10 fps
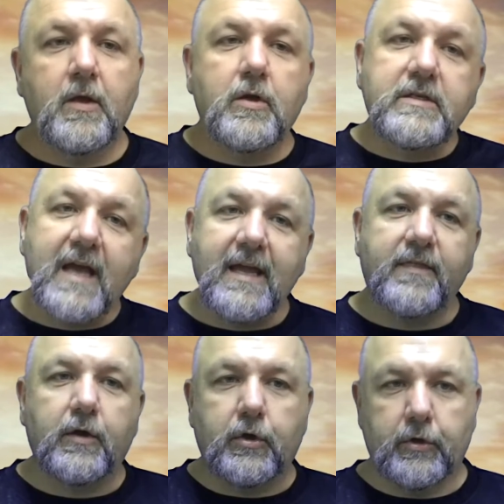You
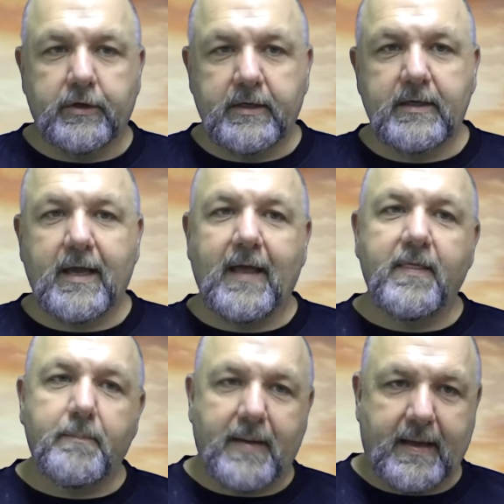take the good
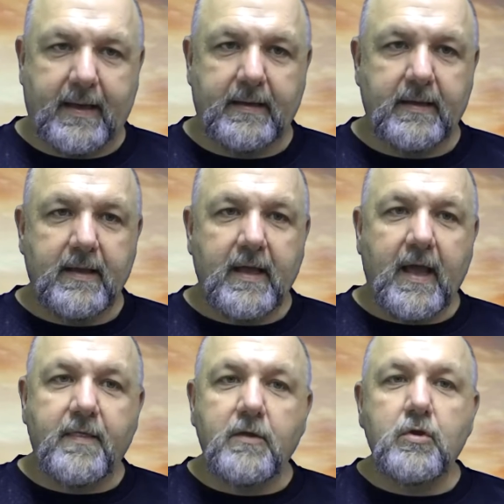and the bad,
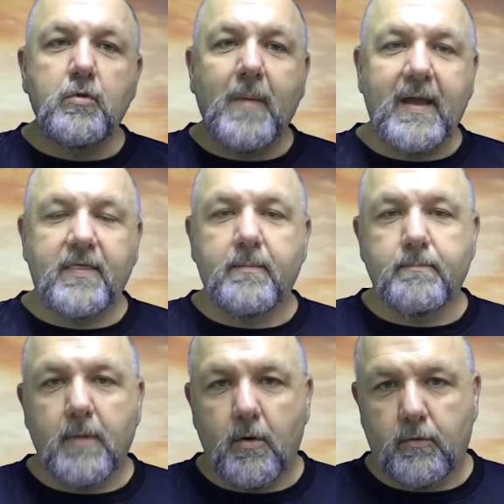and then you make the
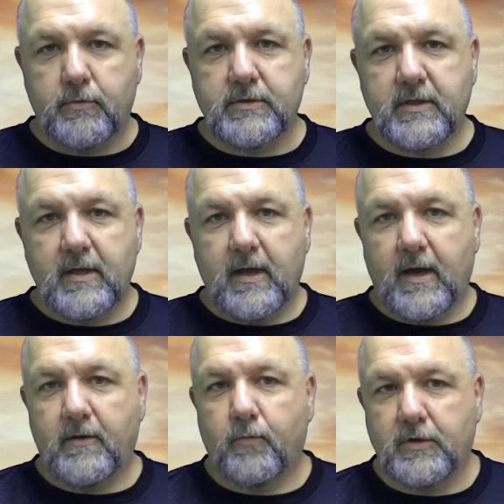most
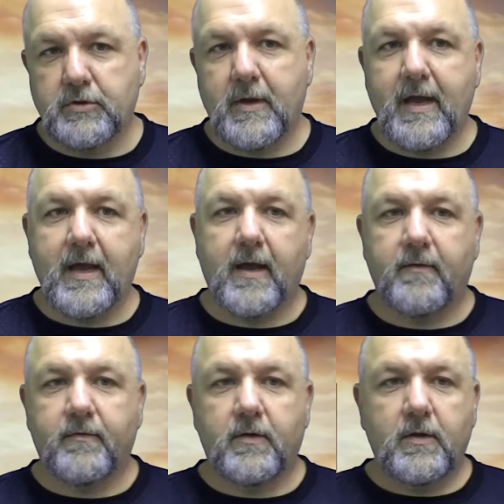out of what you
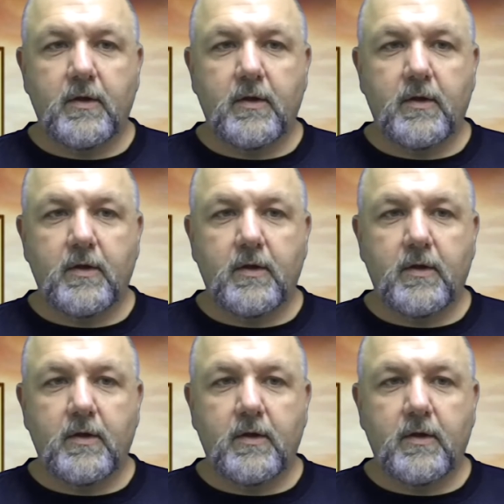have.